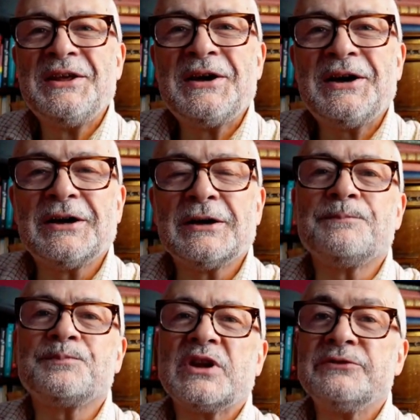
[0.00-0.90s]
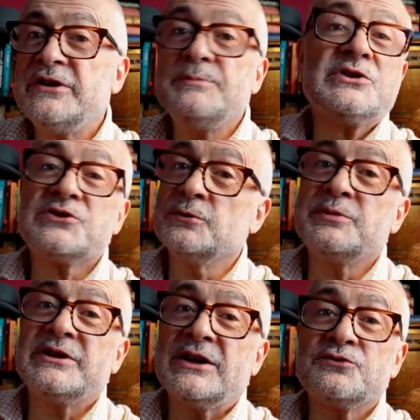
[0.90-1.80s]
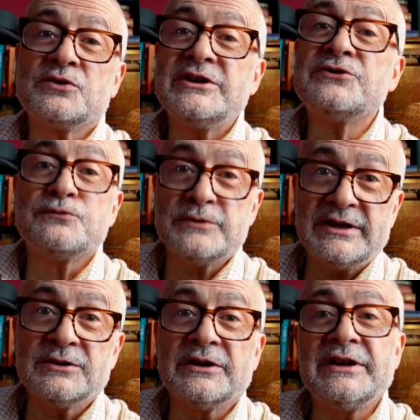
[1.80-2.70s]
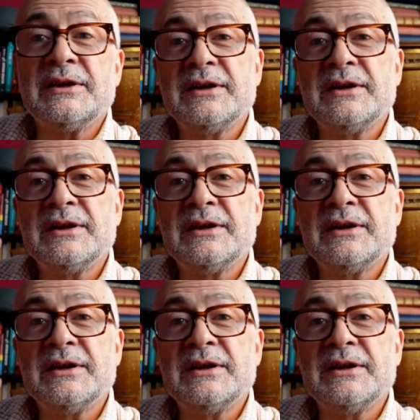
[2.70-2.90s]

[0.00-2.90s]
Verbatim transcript: And for him, the supernatural is real, and